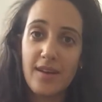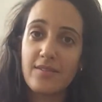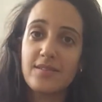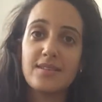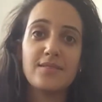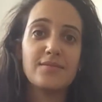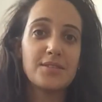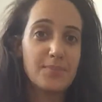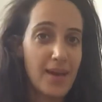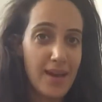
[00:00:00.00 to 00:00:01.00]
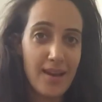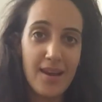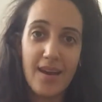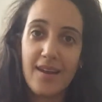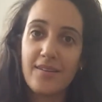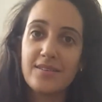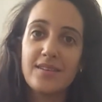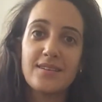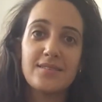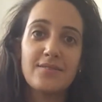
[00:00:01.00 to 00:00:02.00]
and our sense of smell and our
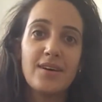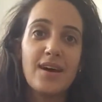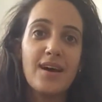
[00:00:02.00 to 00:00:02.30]
sense of,